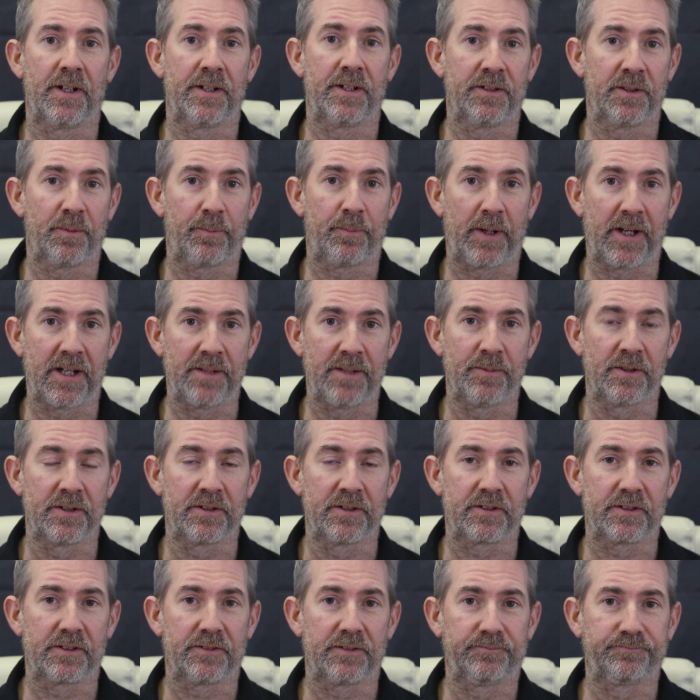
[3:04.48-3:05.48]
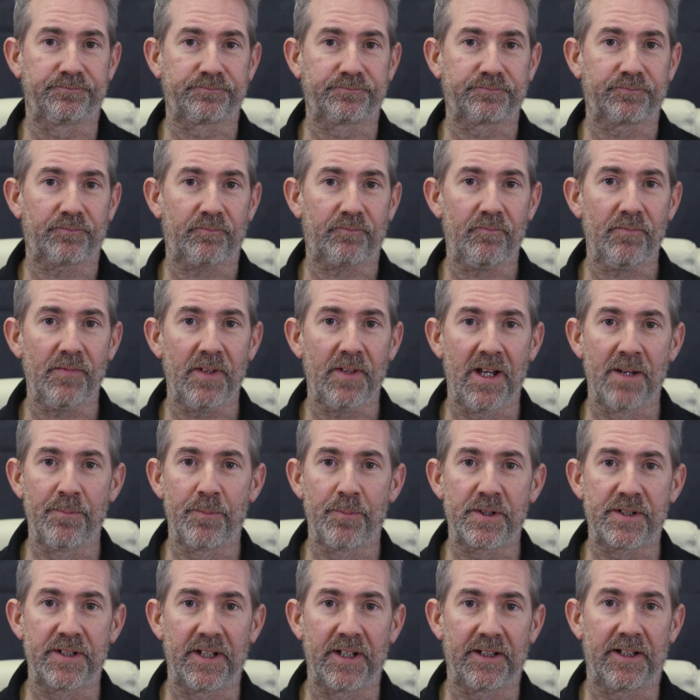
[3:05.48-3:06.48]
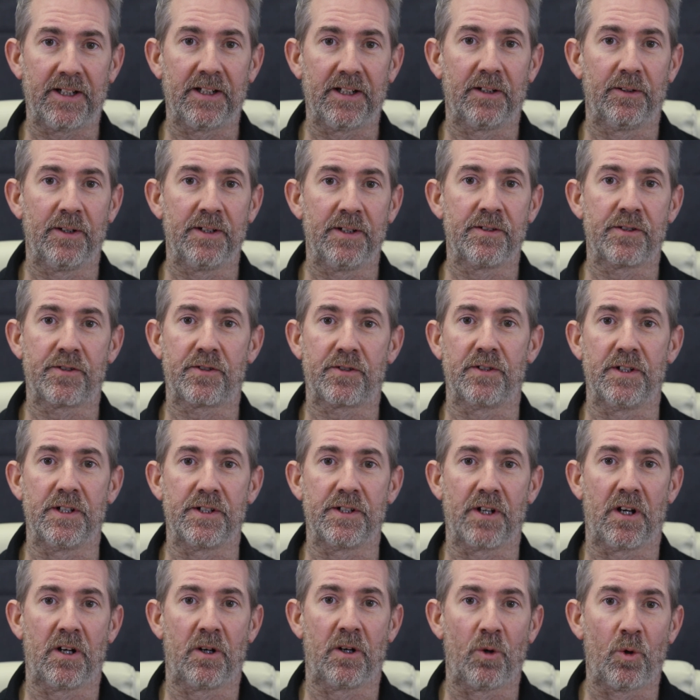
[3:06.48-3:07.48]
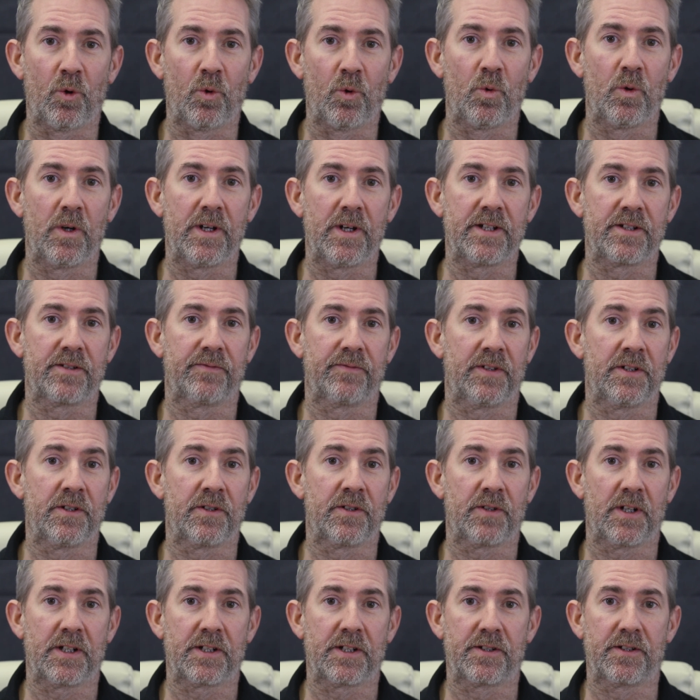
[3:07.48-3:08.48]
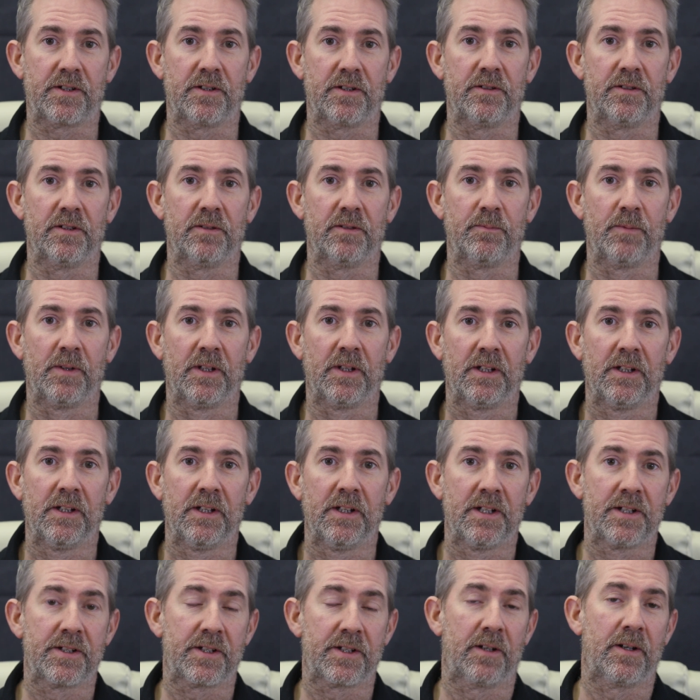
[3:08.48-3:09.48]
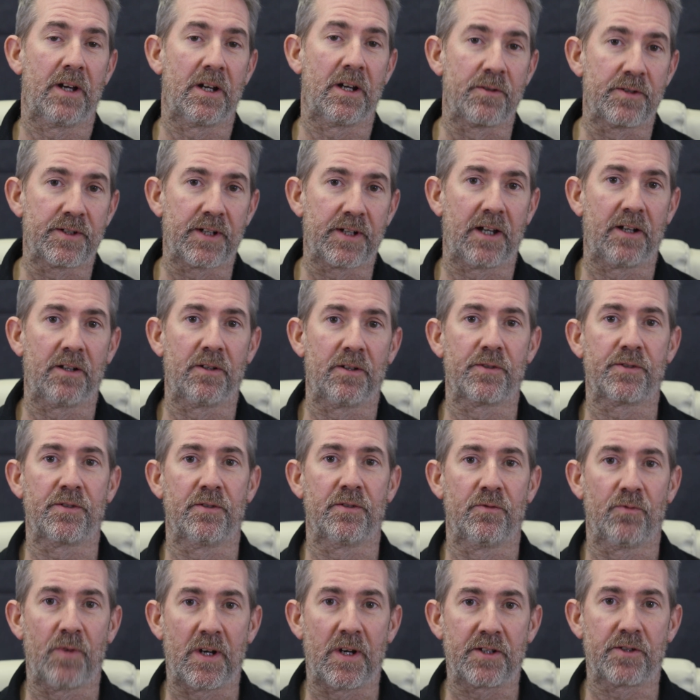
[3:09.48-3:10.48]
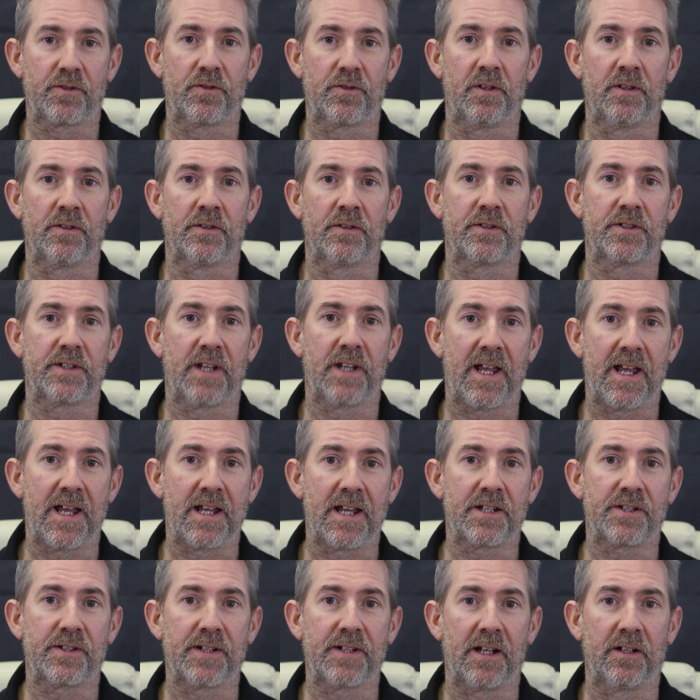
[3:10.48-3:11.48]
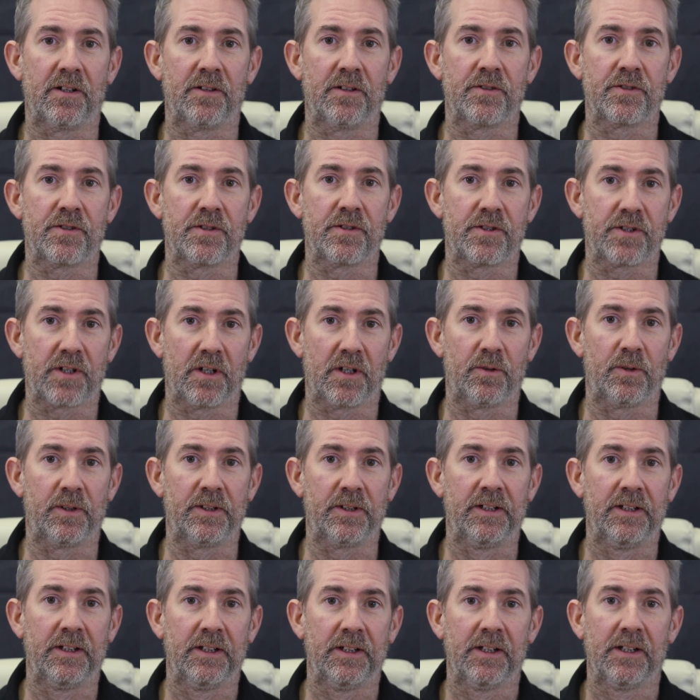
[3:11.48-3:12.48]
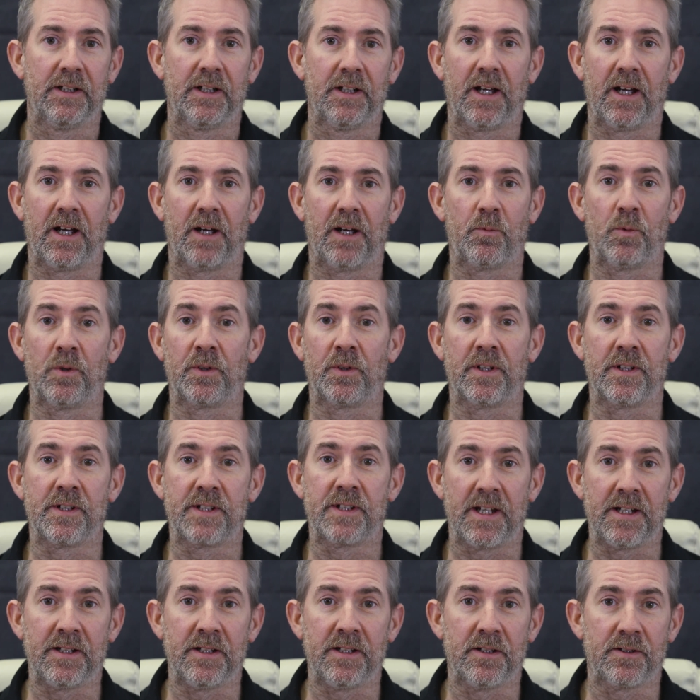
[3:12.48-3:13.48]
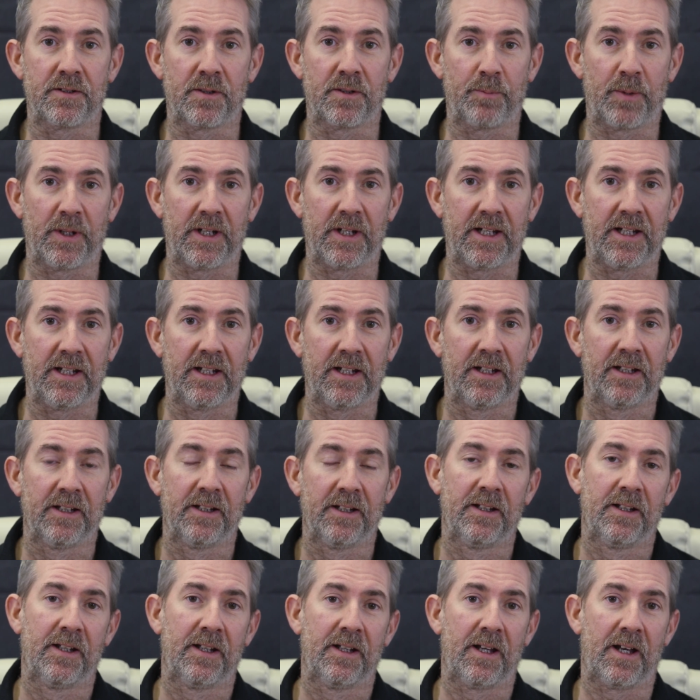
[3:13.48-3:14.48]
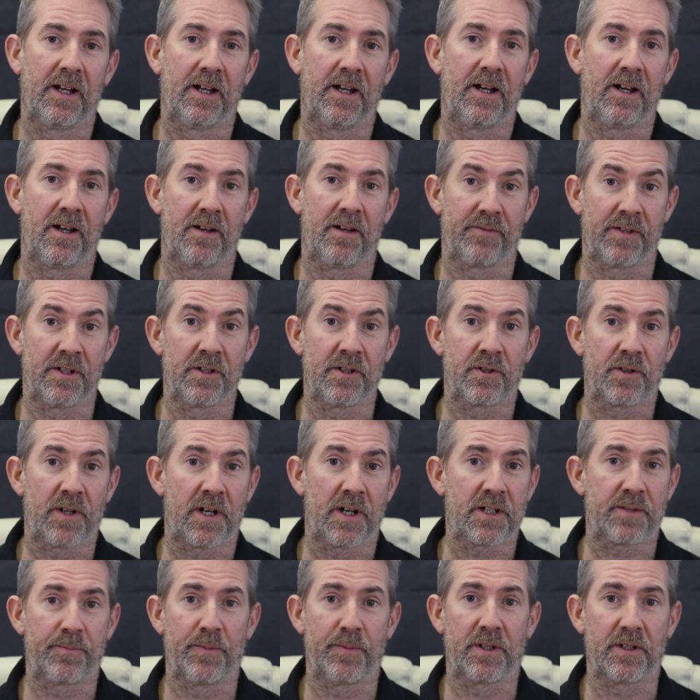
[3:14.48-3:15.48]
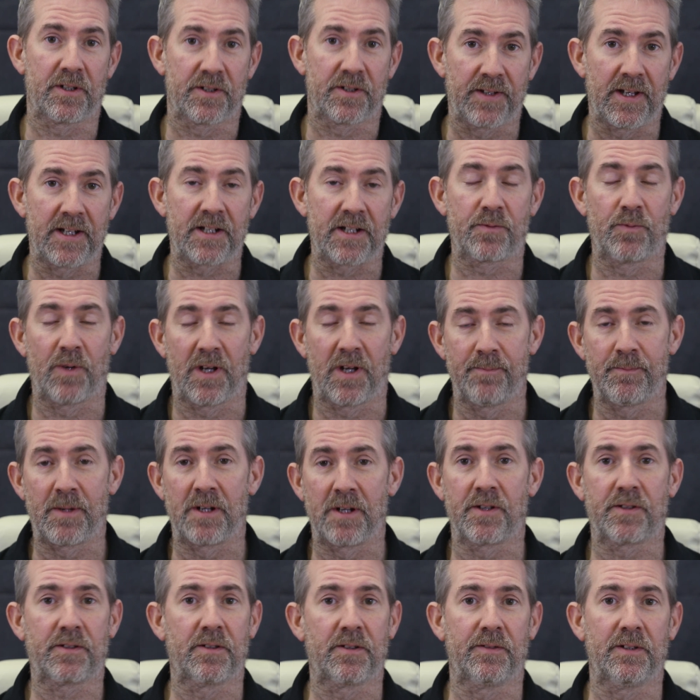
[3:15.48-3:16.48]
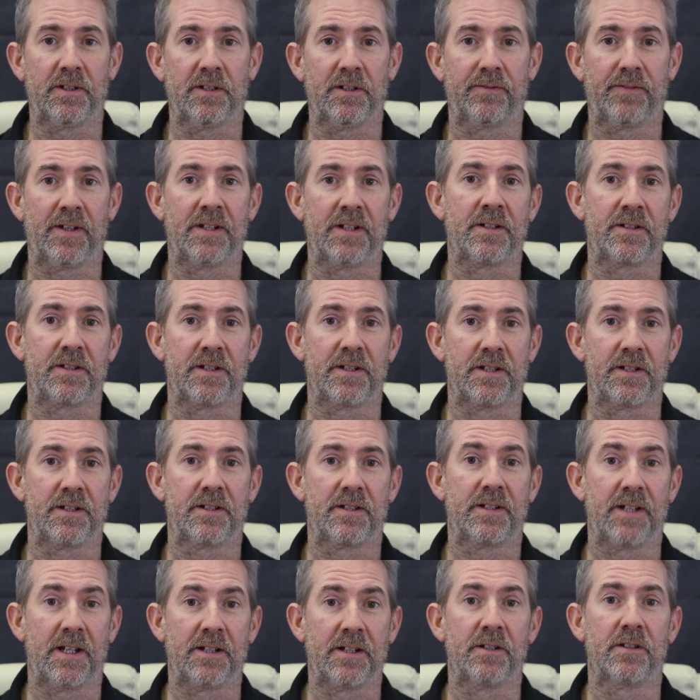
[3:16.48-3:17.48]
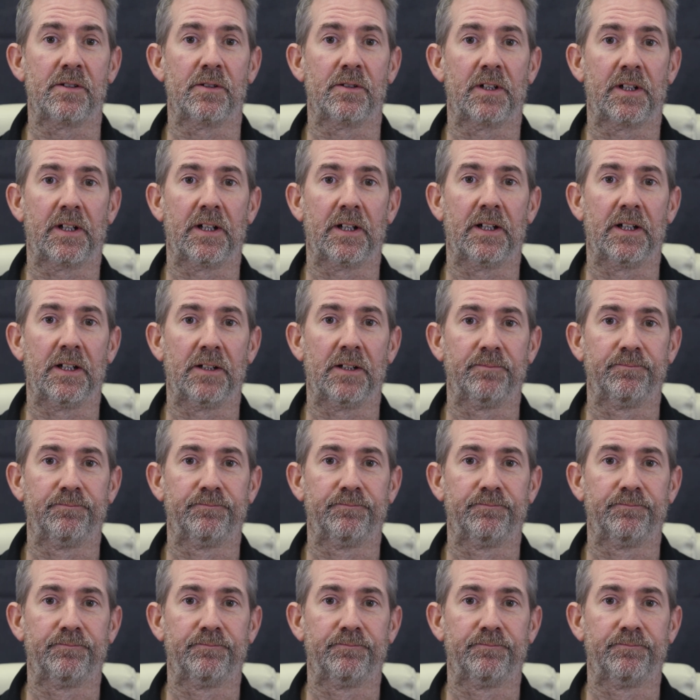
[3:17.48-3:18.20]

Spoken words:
underpayments, and particular industries are always of interest to them. So hotels and restaurants, hair salons and so on will continue to be of interest because that's where most of the offences tend to occur.